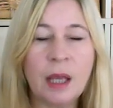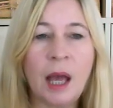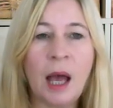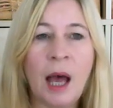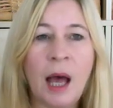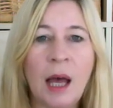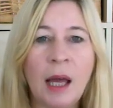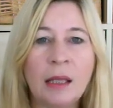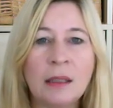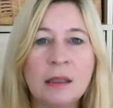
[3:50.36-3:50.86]

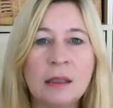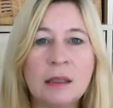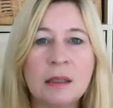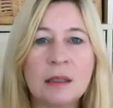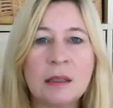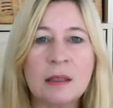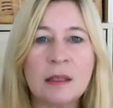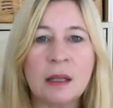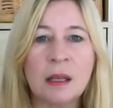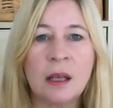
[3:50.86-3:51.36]

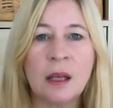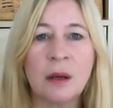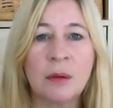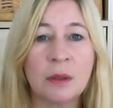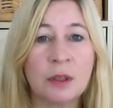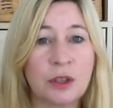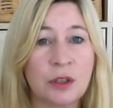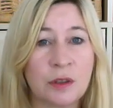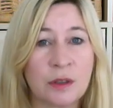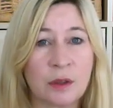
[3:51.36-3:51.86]
and
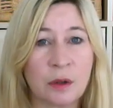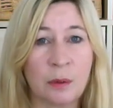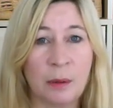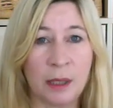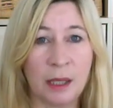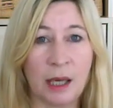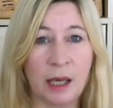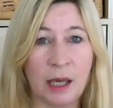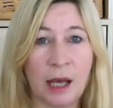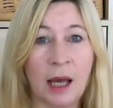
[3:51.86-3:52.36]
which is
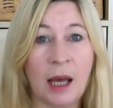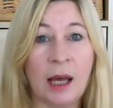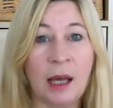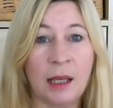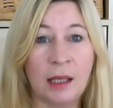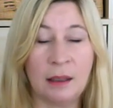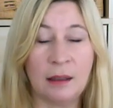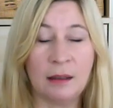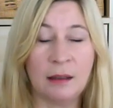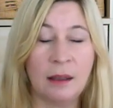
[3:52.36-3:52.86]
quite
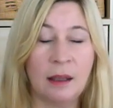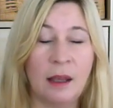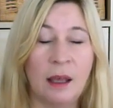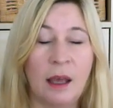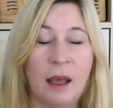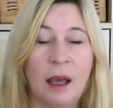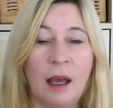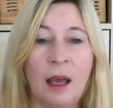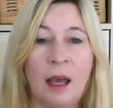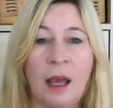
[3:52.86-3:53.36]
high
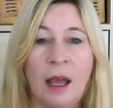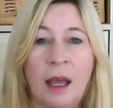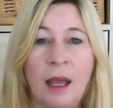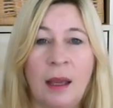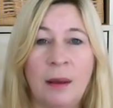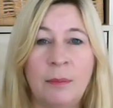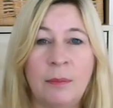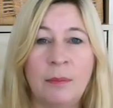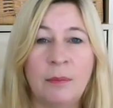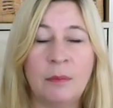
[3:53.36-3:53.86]

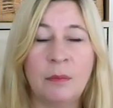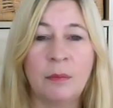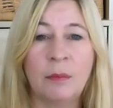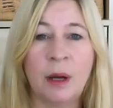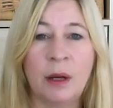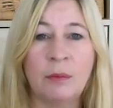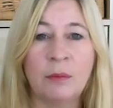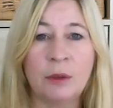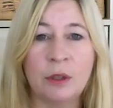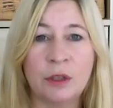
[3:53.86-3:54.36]

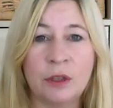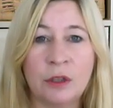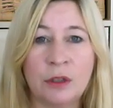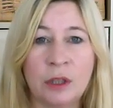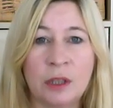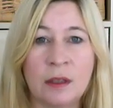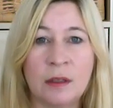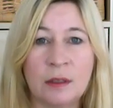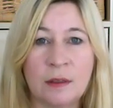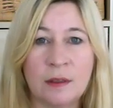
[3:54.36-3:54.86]
when we're
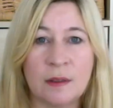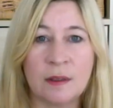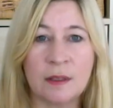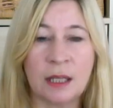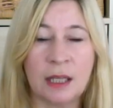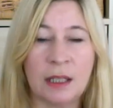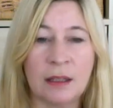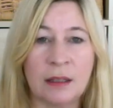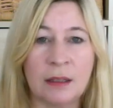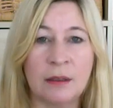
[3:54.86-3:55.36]
doing the
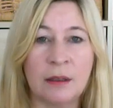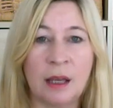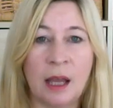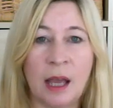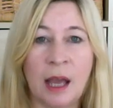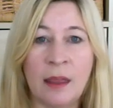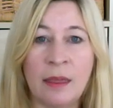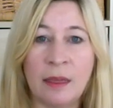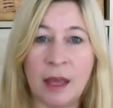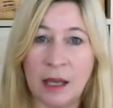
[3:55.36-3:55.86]
scaling,
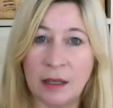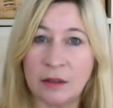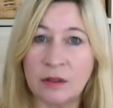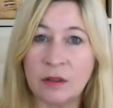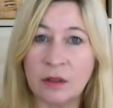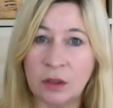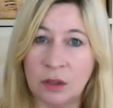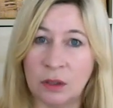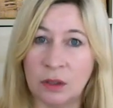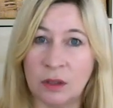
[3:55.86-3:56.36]
and that's
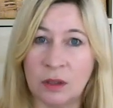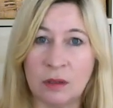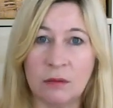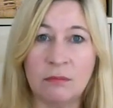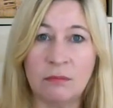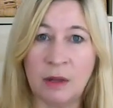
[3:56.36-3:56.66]
good.